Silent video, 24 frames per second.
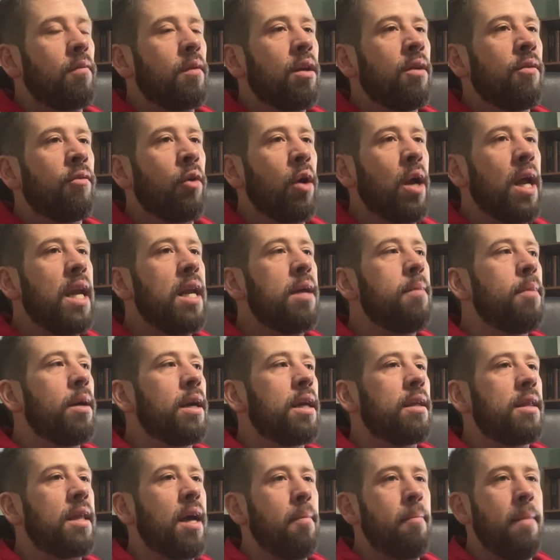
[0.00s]
for
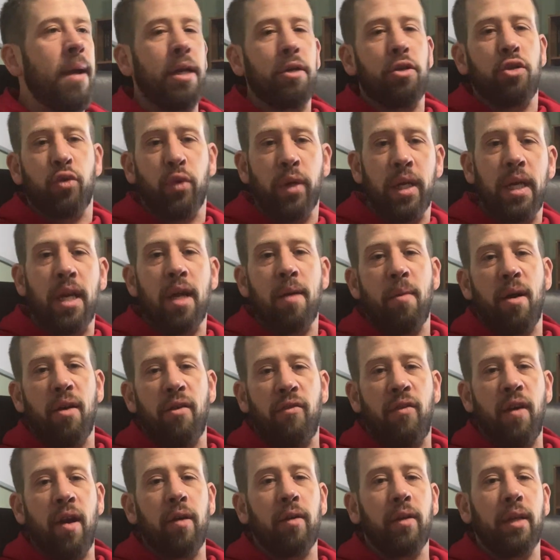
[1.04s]
anybody that may treat him
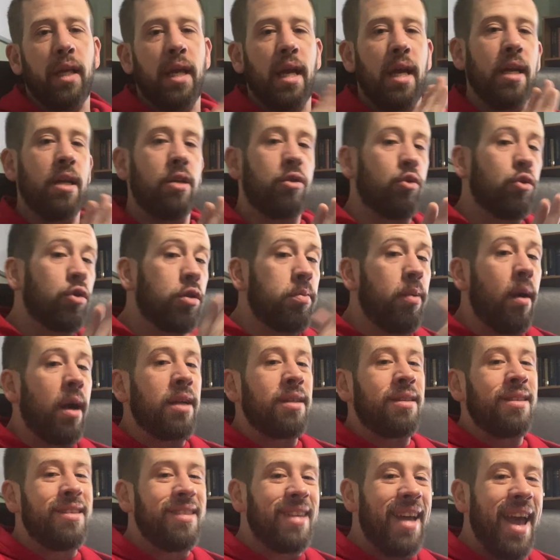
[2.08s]
unfairly, and his
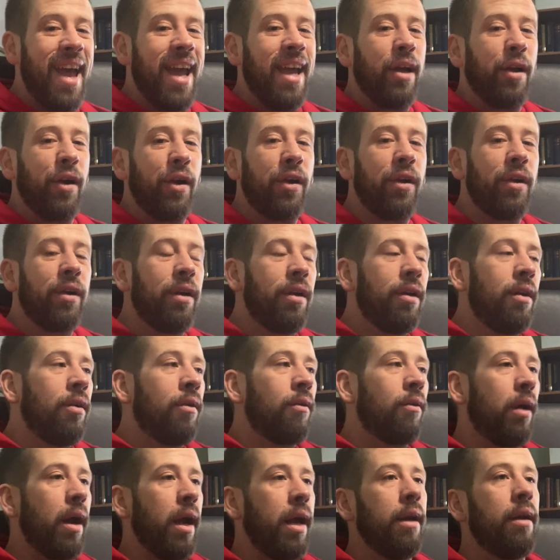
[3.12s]
response is anger,
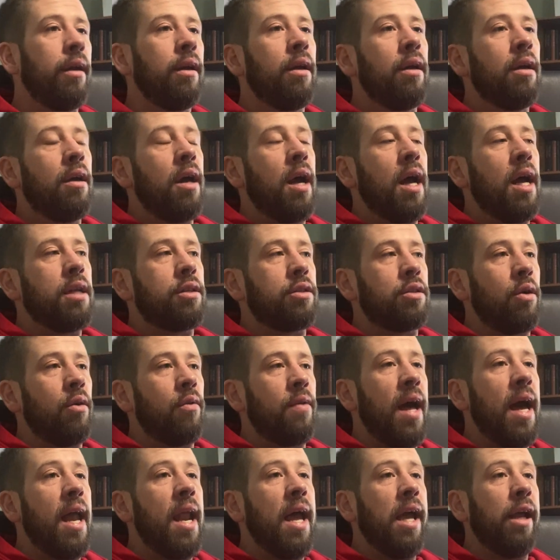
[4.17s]
right? And so
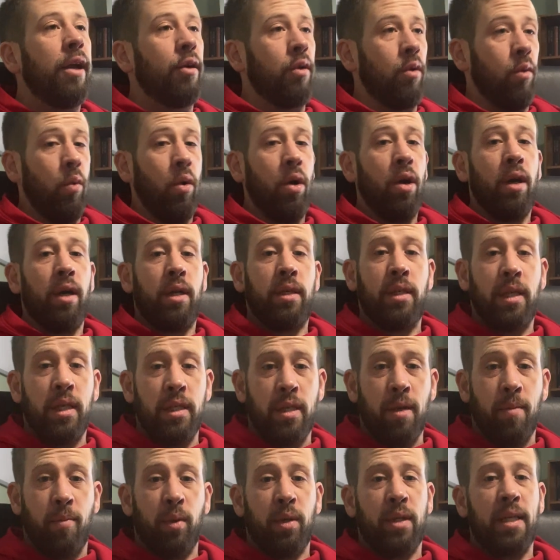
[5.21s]
that anger works because
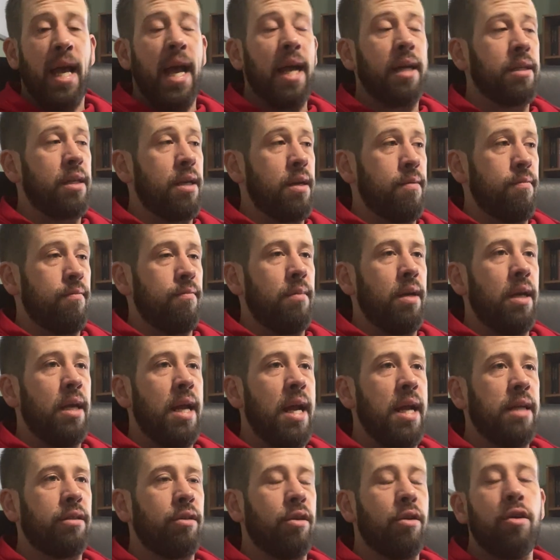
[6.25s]
it protects him. It
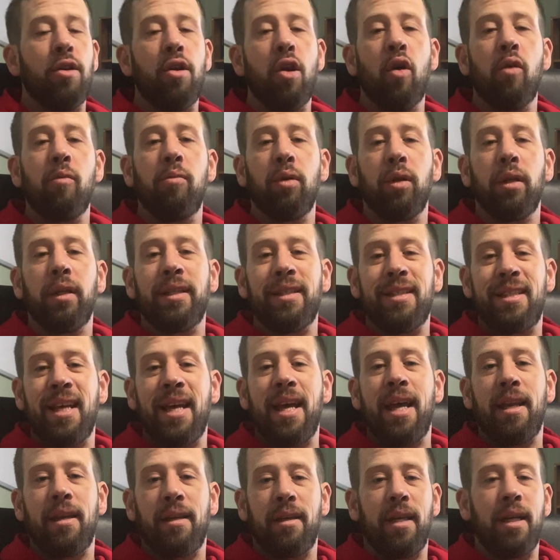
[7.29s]
has a noble
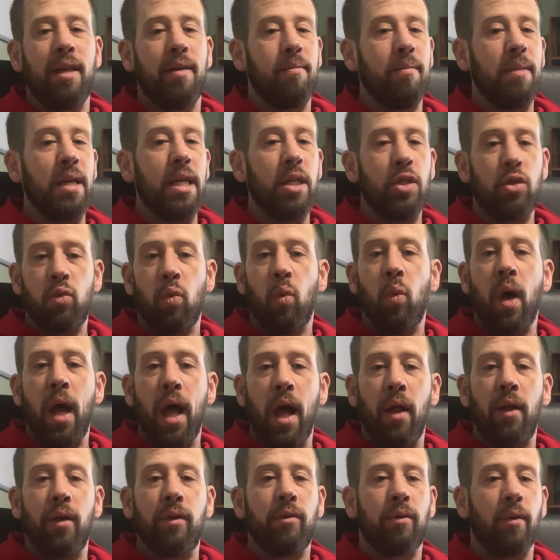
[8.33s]
intent. It means
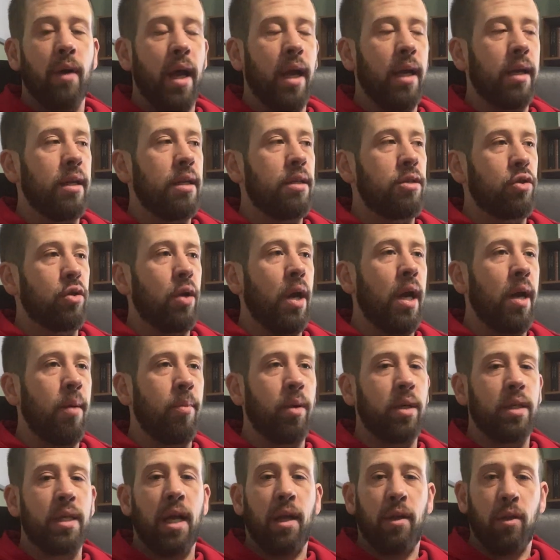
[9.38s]
well, right? It's trying to
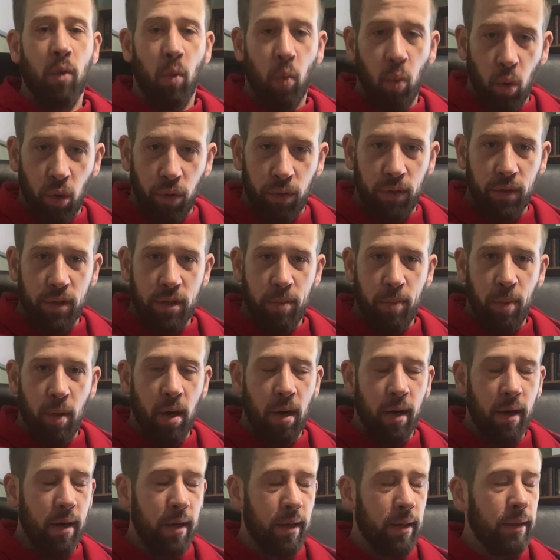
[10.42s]
protect the worthless
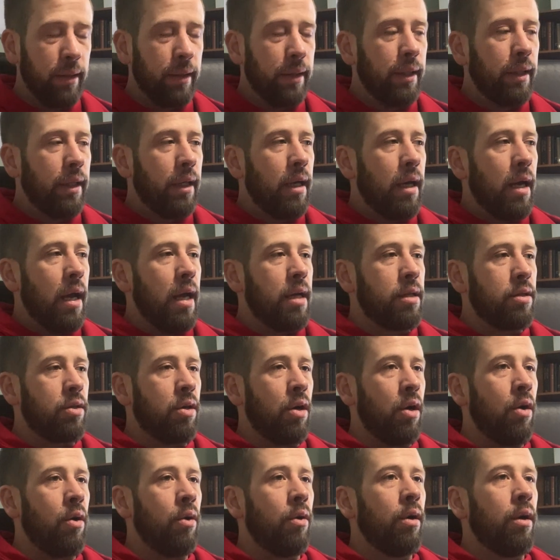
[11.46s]
part. And
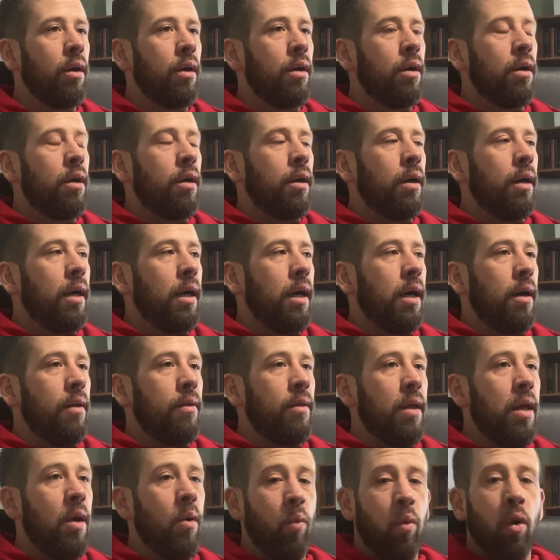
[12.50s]
so
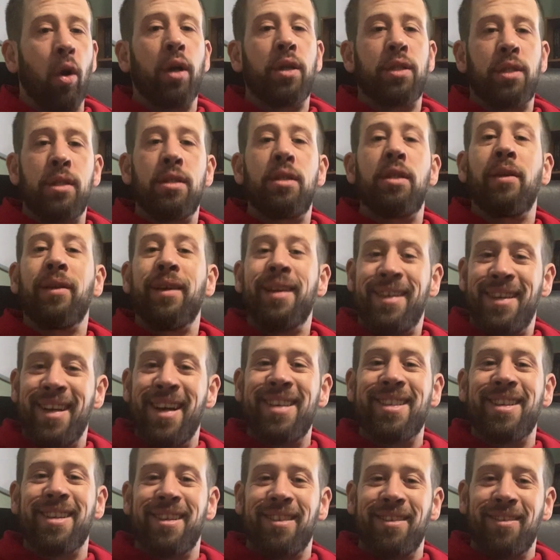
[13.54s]
it works until it
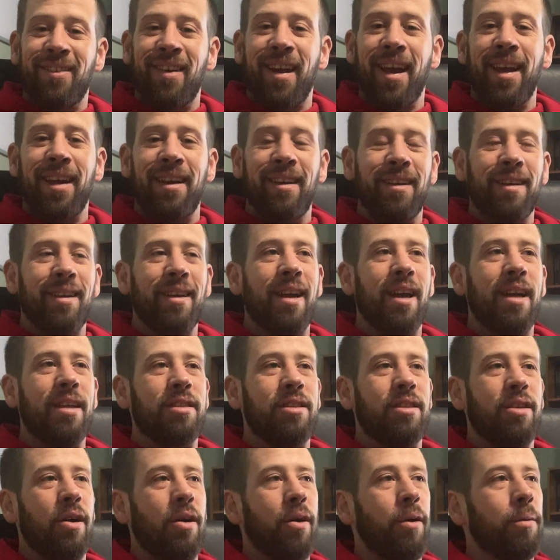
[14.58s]
doesn't, right? And
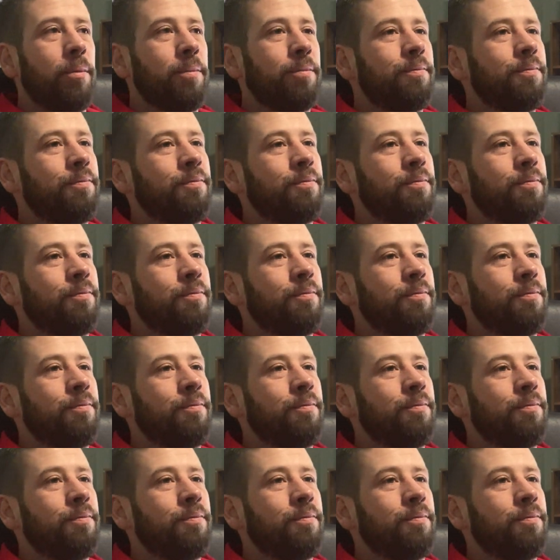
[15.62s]
so